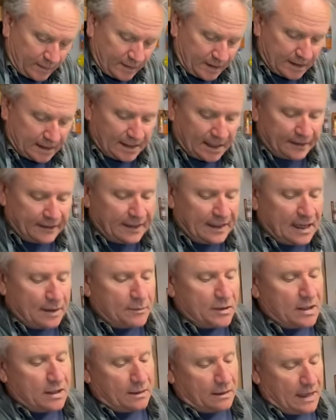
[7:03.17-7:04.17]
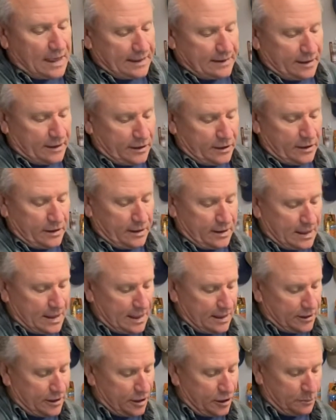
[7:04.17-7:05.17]
and I think I'm gonna like this,
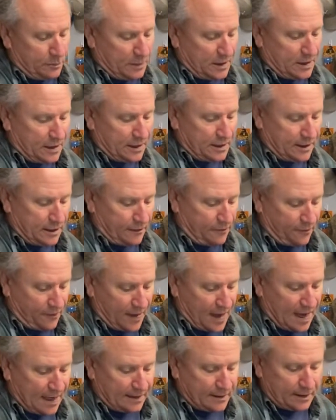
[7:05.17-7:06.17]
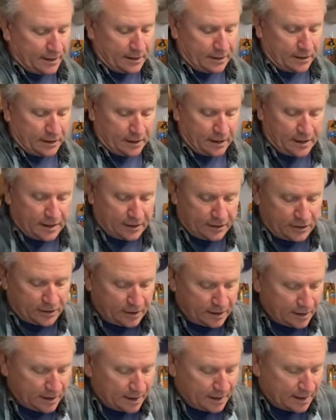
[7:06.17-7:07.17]
uh, just because of the fact that it's
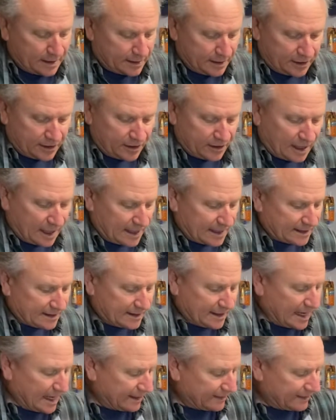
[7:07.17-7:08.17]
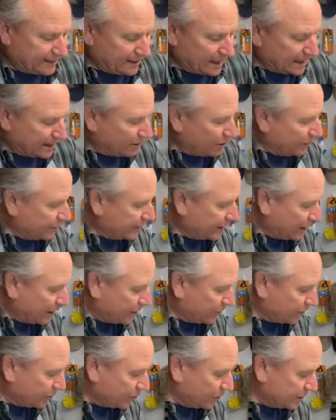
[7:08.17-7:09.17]
just not exactly like all the
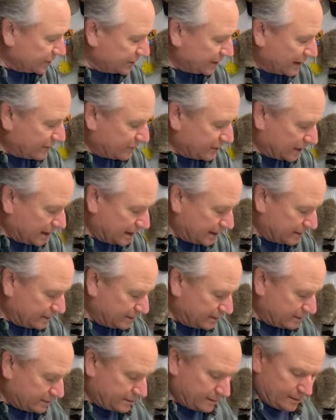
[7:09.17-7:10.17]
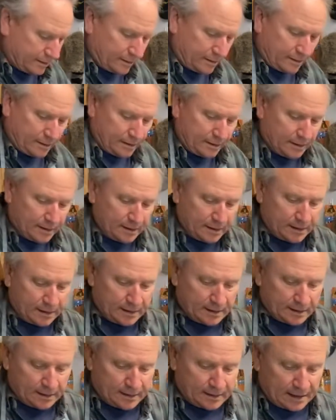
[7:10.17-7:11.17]
other ones I've done.
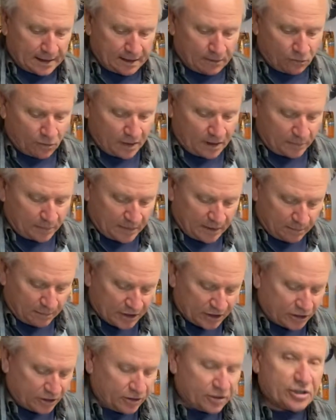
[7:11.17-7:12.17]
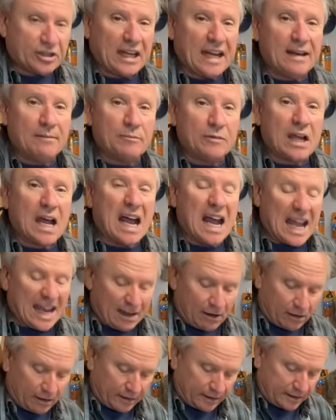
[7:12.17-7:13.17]
I don't want to be Mr. Same Guy
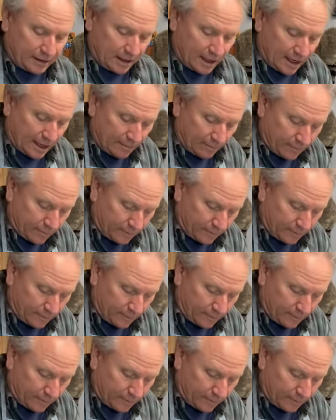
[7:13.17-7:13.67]
all the time.